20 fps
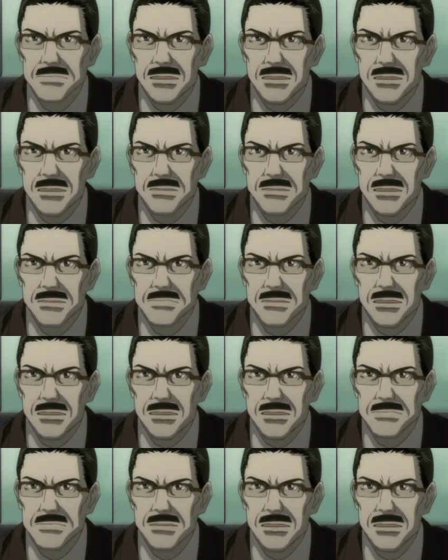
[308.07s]
For the
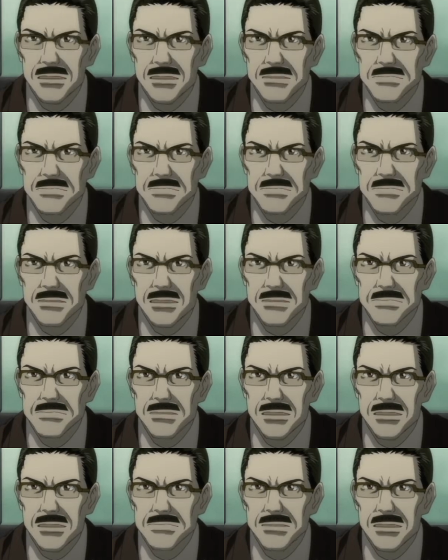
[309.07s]
last time, I've
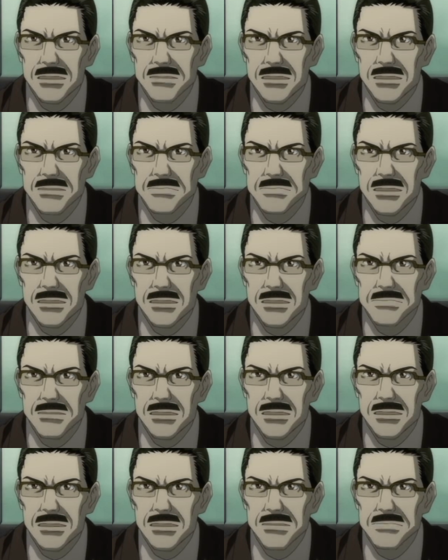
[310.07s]
recognized the
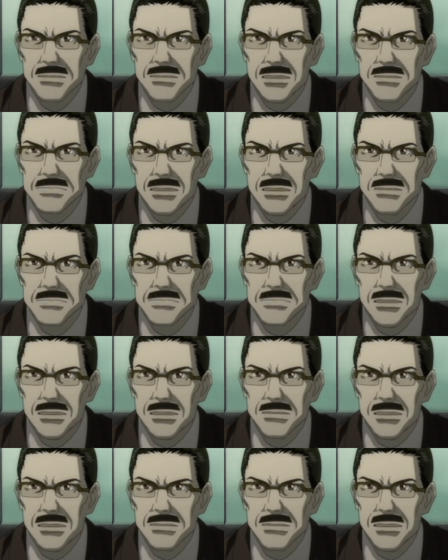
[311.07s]
request for a new
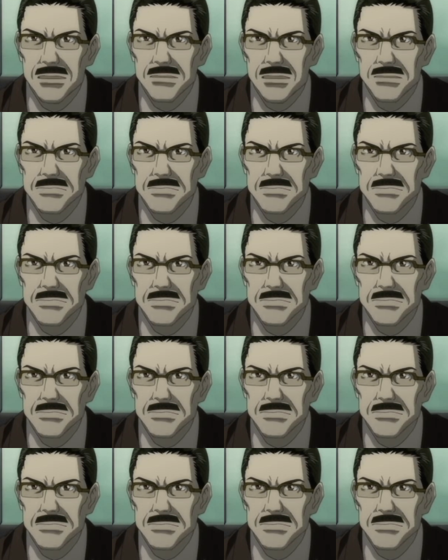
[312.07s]
coffee machine